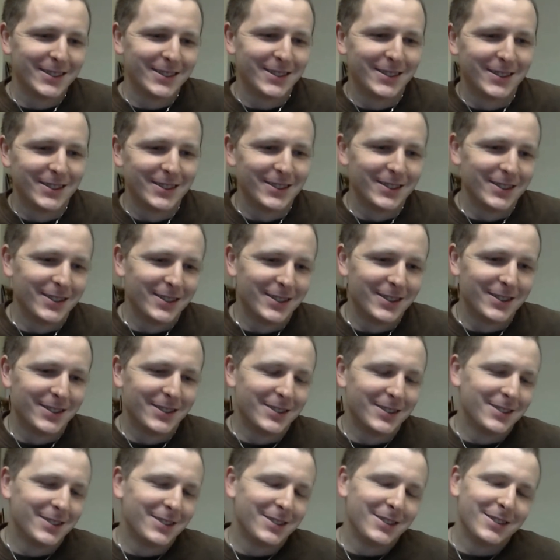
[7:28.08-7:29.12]

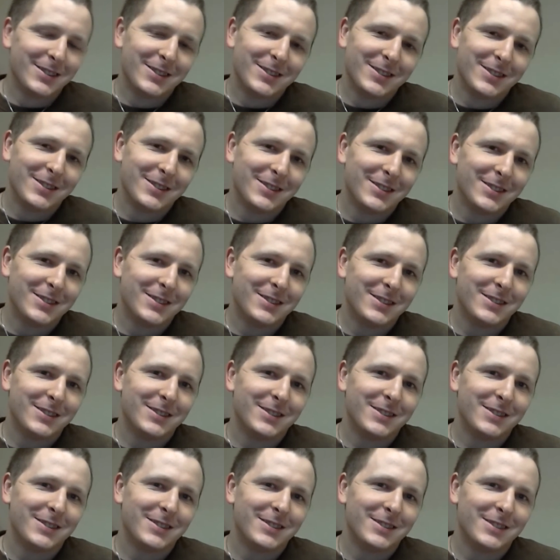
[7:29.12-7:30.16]

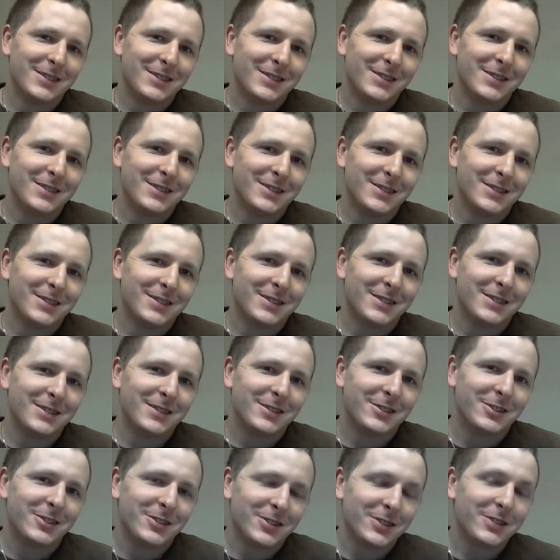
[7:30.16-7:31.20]

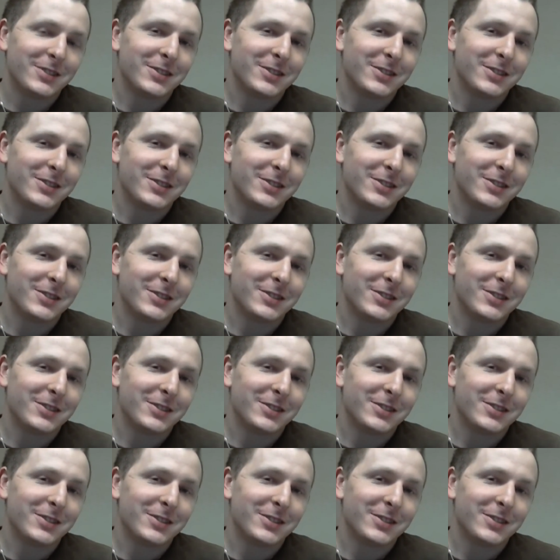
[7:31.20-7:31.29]
The person shown says nothing.